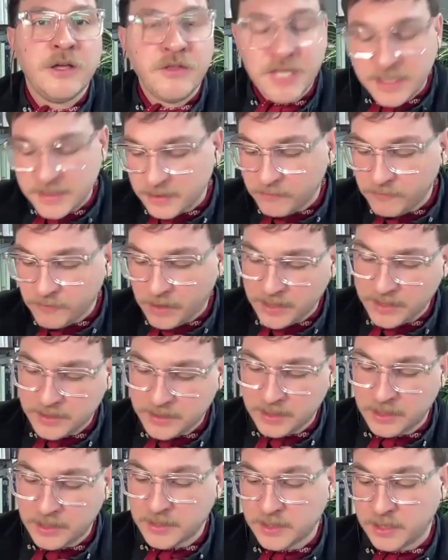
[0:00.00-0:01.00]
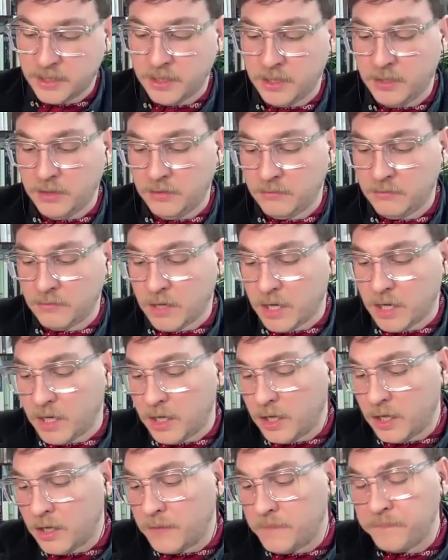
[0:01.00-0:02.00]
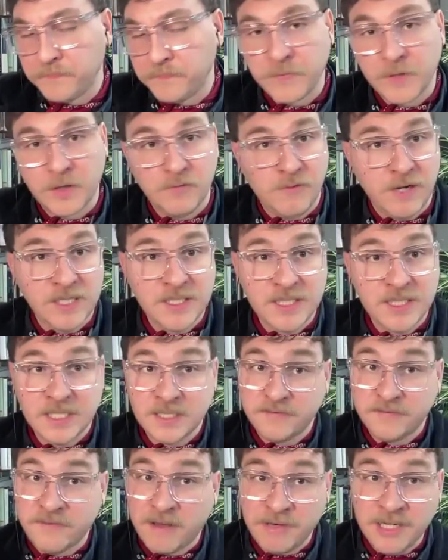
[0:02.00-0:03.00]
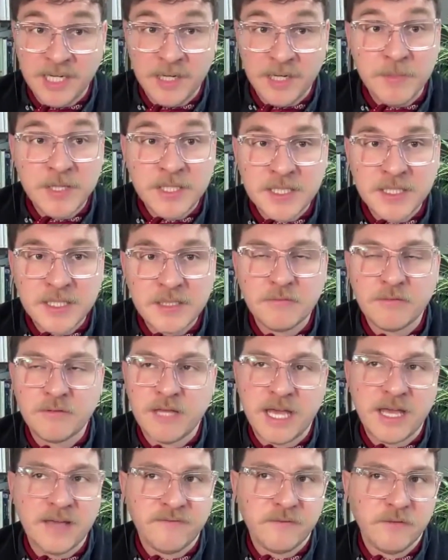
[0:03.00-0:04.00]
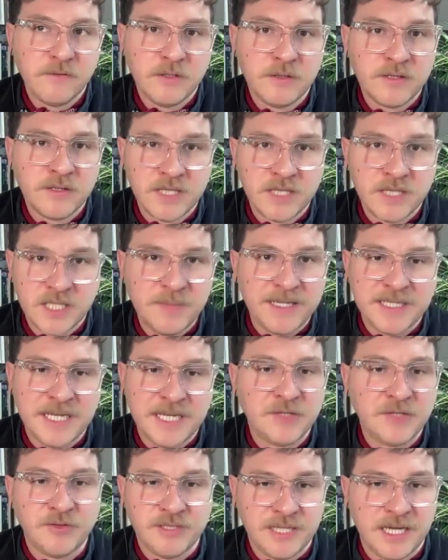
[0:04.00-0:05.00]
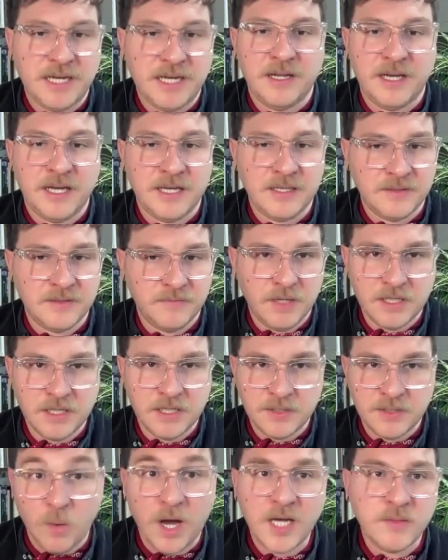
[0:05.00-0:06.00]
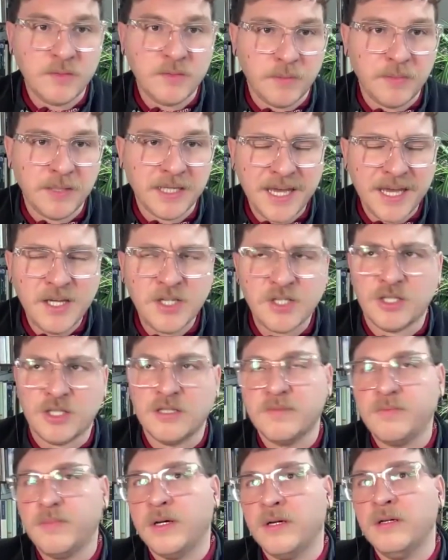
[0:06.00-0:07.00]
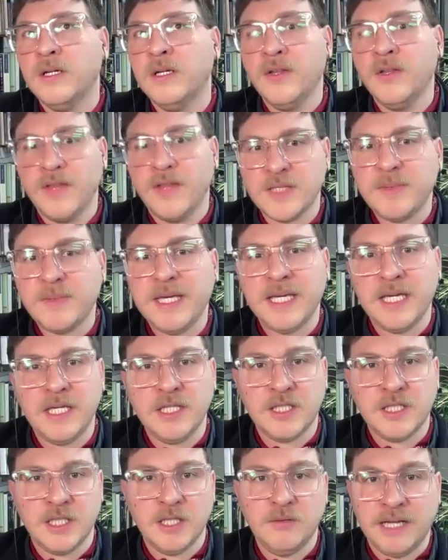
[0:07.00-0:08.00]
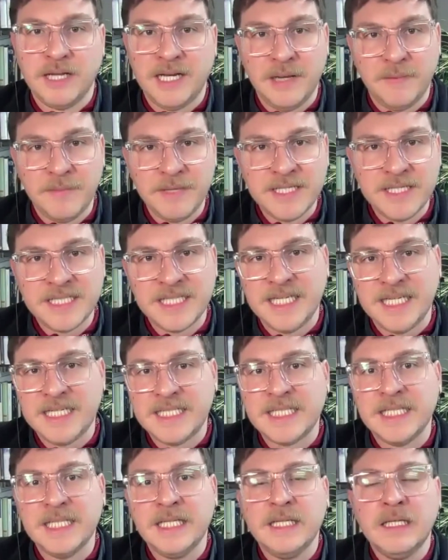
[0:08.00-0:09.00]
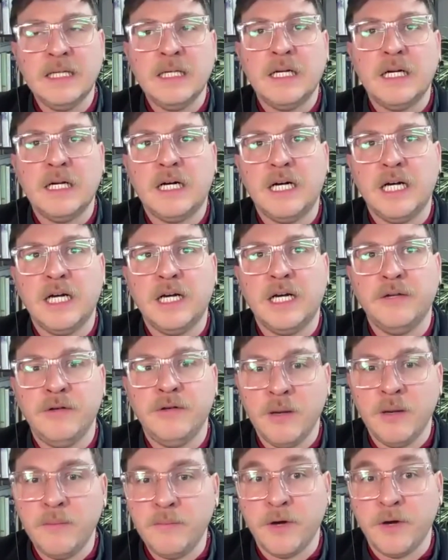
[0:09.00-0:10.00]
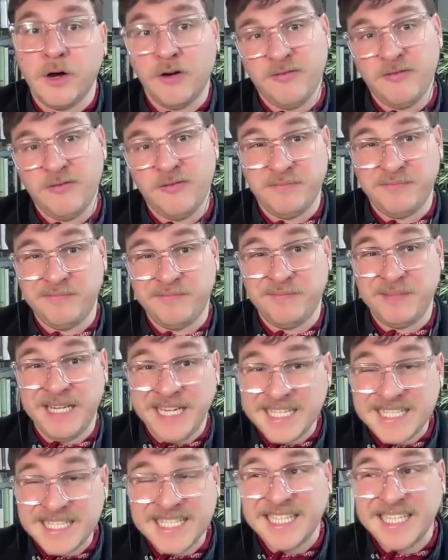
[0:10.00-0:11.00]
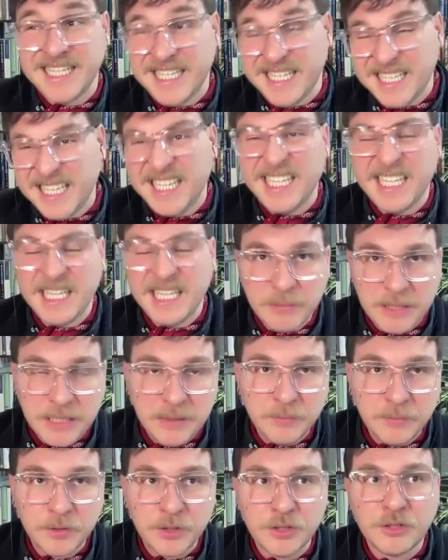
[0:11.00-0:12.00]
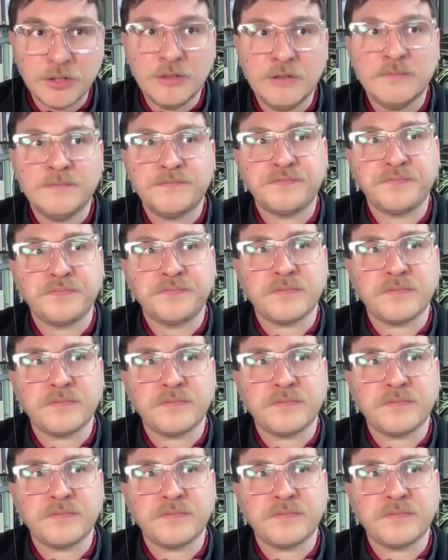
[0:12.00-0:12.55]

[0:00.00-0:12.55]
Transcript: You know, these are writers who are writing for very limited. They have the Spectator and Tatler has has wide publications, but they're speaking to a limited uh, number of politically leaning people.